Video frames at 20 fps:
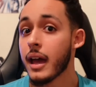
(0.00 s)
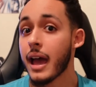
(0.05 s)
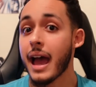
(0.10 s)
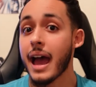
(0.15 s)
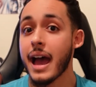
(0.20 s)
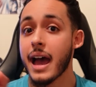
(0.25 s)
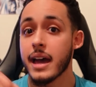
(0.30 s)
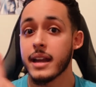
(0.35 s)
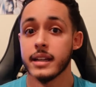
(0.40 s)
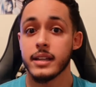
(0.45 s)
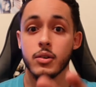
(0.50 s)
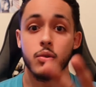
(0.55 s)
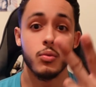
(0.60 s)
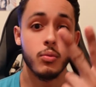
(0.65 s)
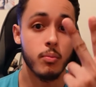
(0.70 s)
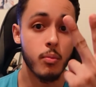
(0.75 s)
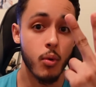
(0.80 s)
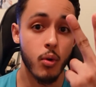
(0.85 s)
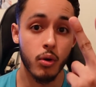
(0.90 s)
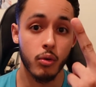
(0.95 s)

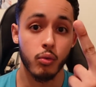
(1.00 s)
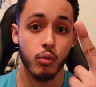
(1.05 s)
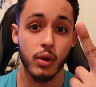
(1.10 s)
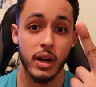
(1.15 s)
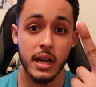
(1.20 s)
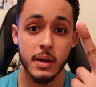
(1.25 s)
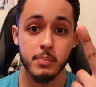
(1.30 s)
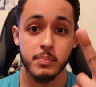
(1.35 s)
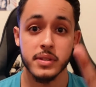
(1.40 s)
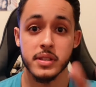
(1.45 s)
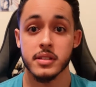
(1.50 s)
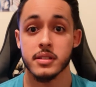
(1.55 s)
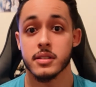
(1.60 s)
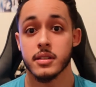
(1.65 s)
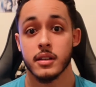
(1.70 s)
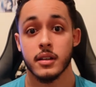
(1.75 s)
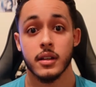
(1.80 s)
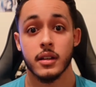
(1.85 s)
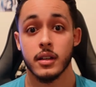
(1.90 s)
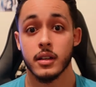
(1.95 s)
adding more
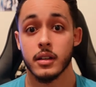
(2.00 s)
reps,